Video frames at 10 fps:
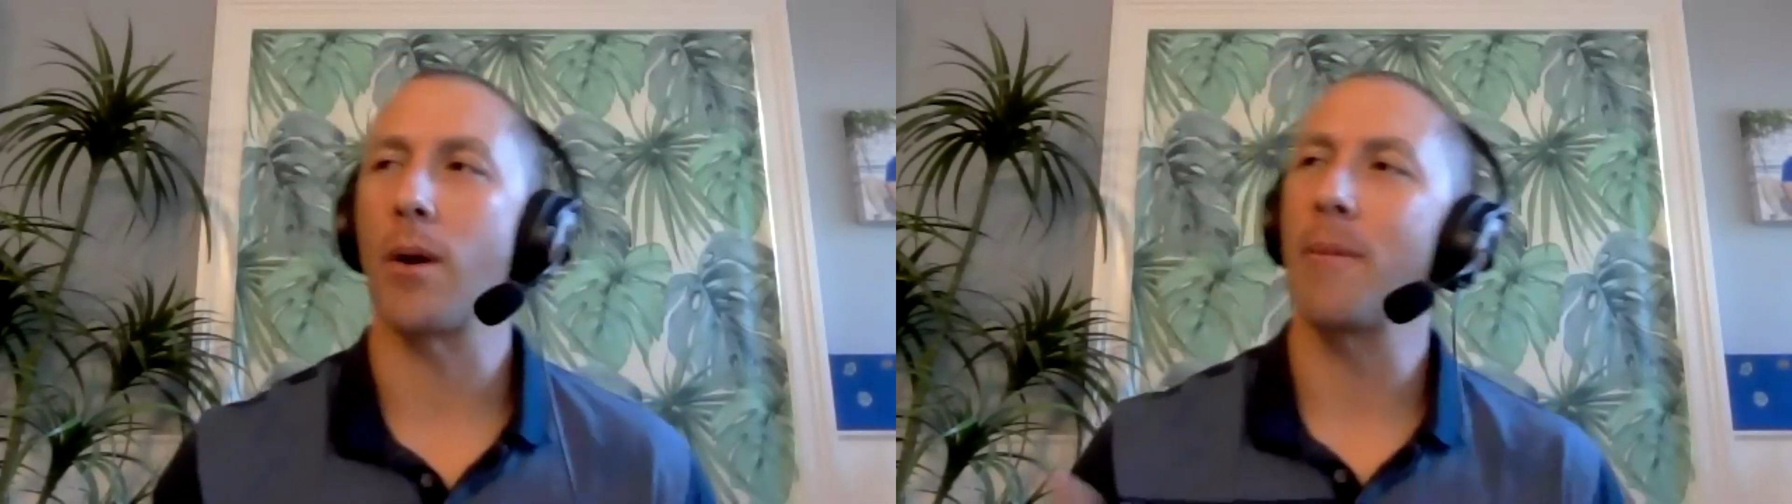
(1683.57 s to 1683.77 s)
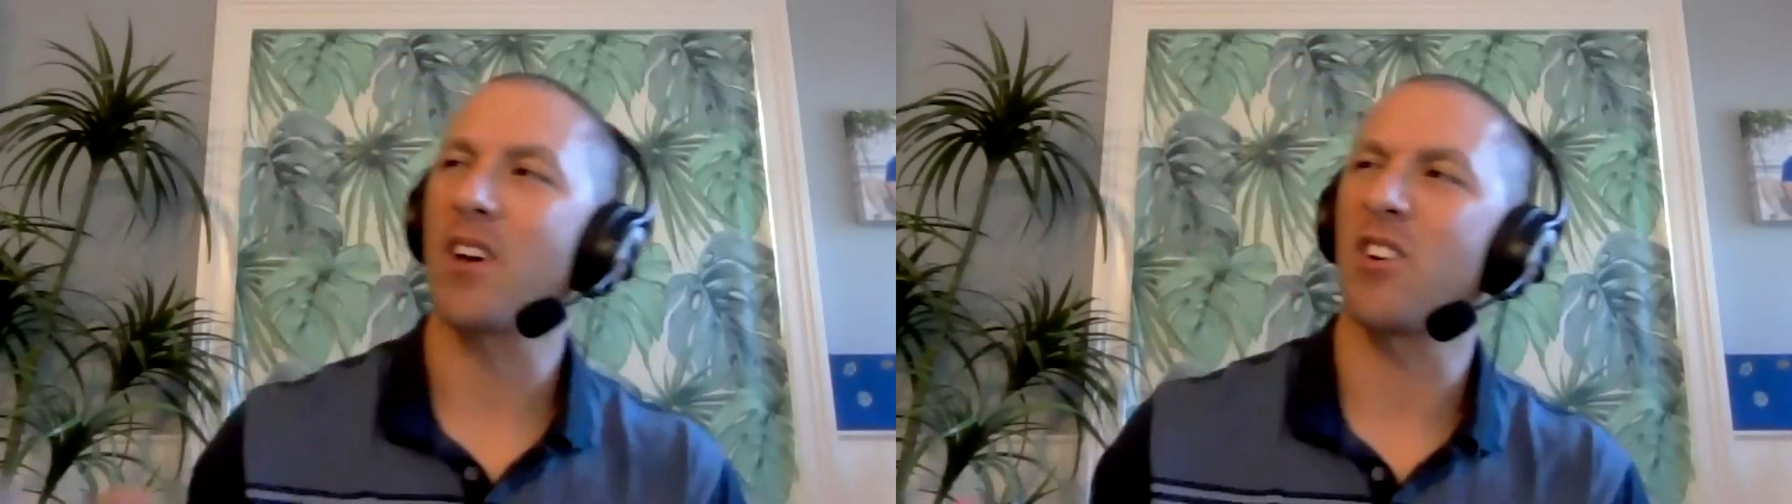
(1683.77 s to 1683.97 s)

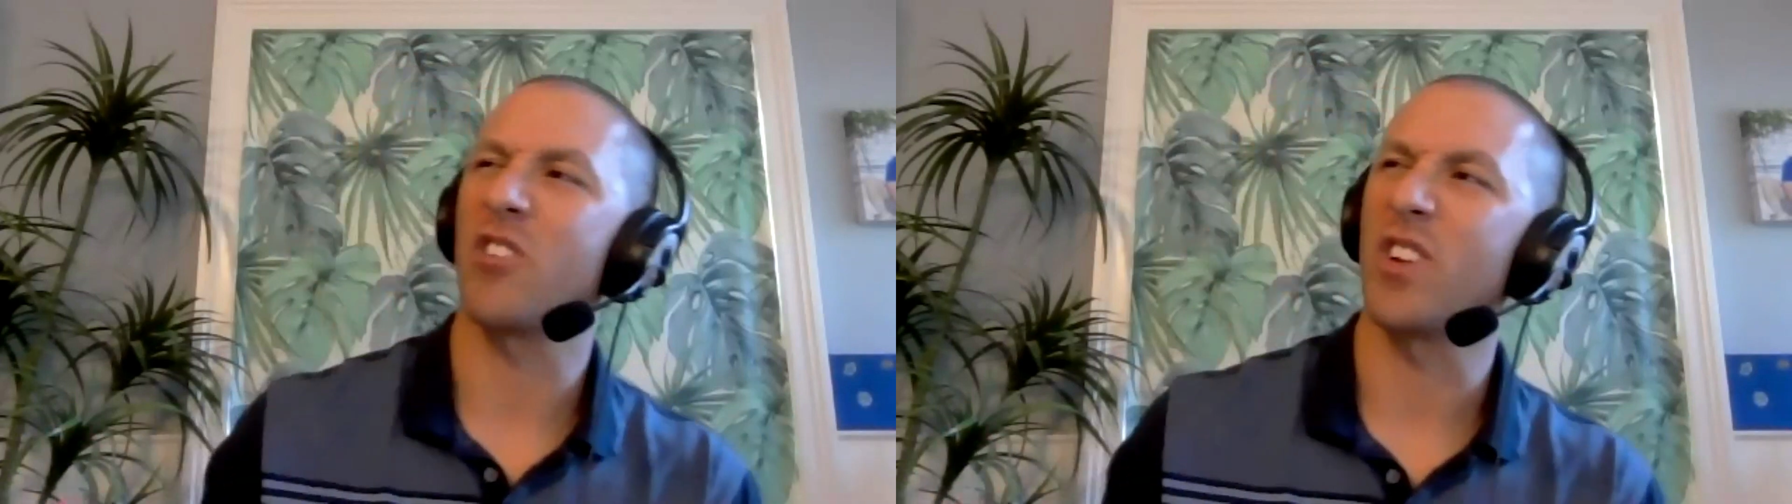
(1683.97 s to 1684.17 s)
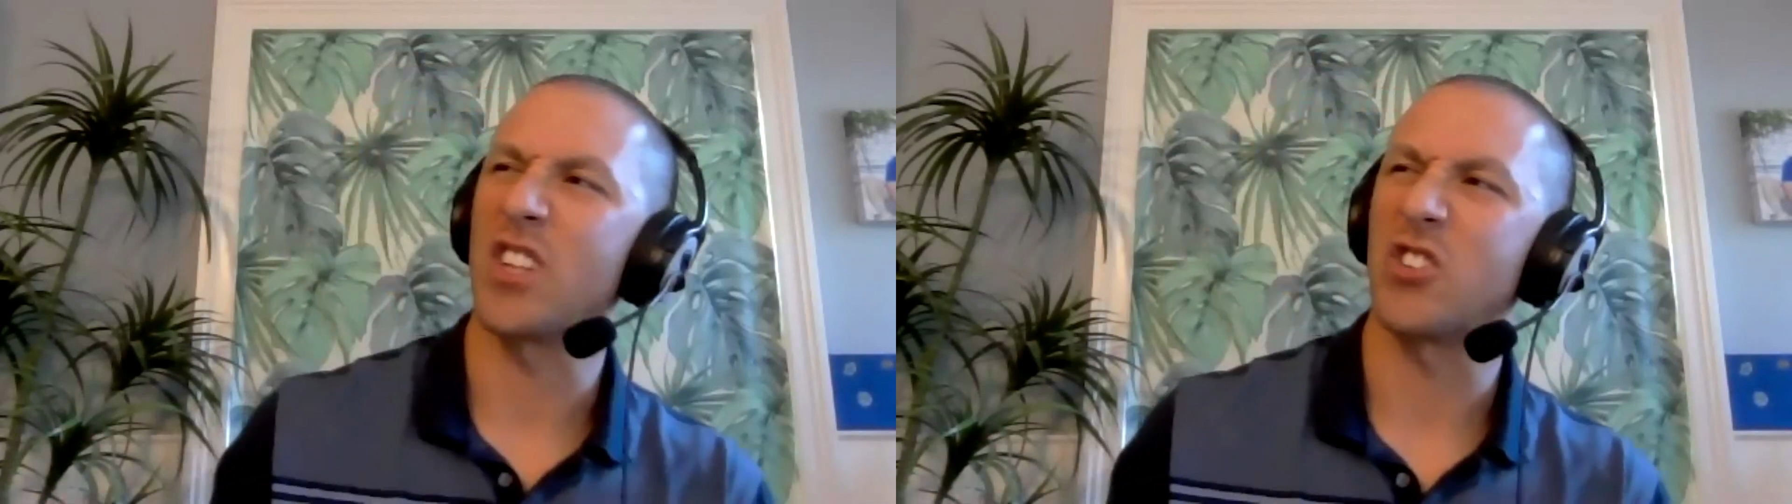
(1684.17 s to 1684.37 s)
I'm not gonna
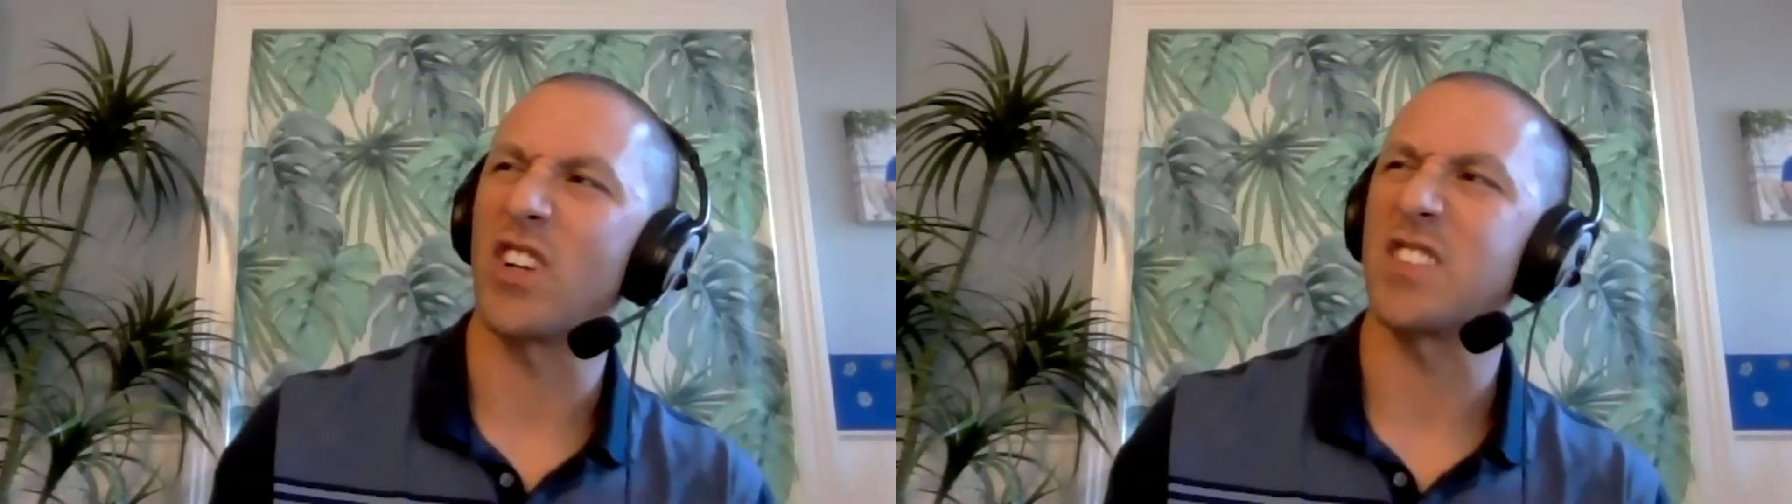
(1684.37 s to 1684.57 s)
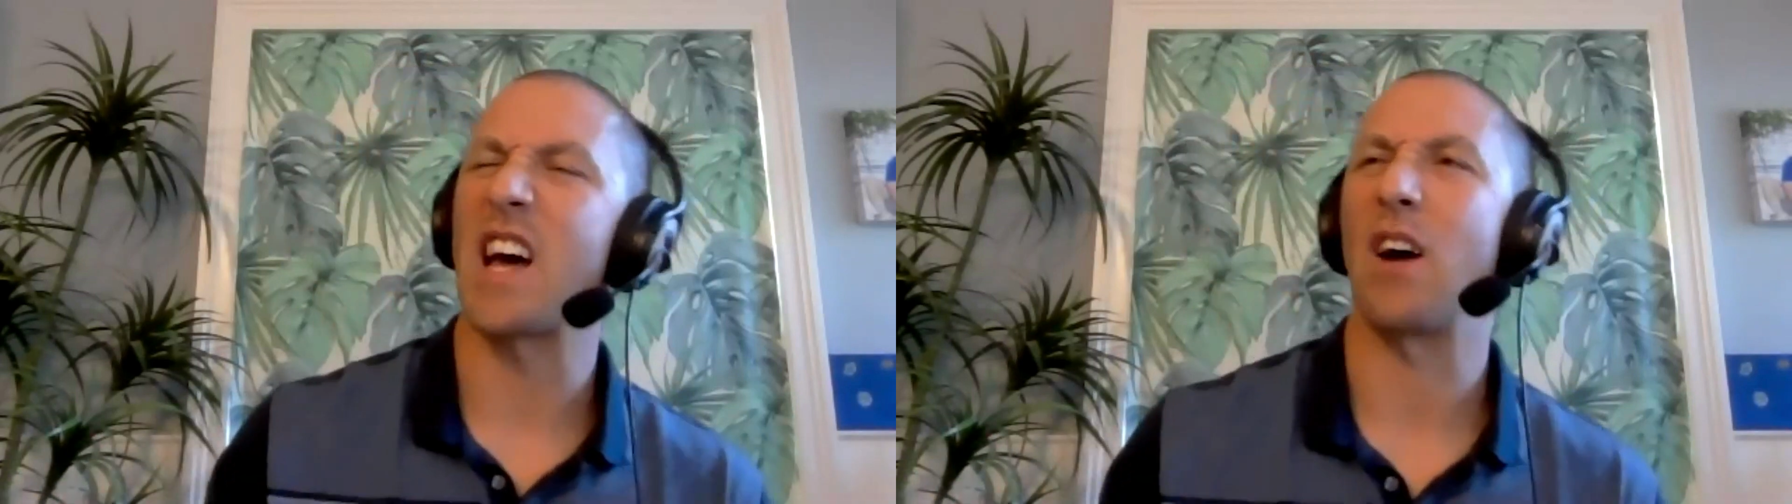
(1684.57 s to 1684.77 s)
really
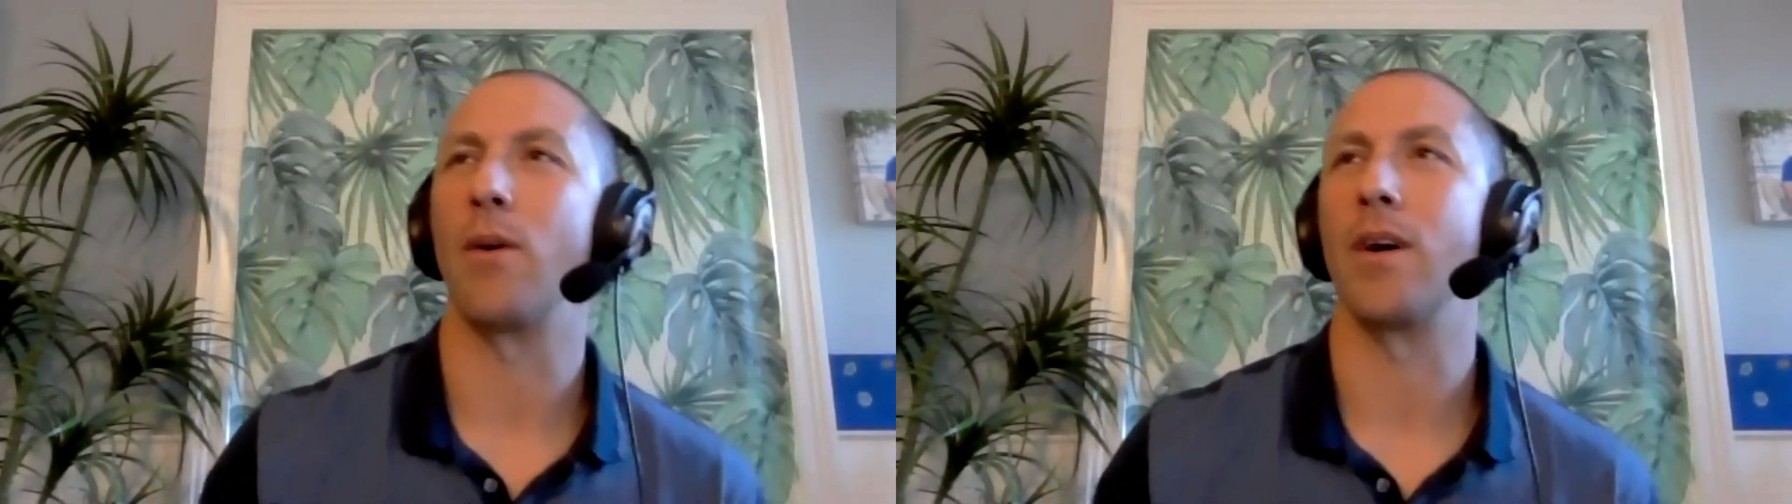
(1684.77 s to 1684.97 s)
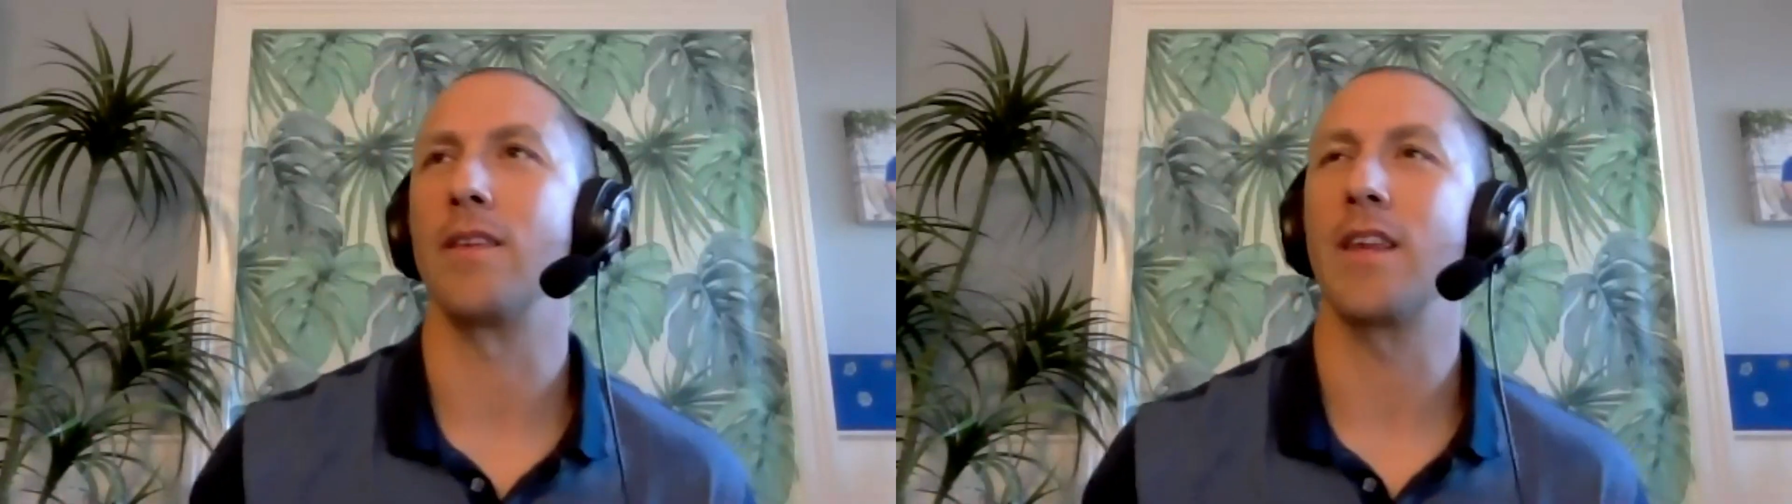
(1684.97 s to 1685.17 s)
address that one.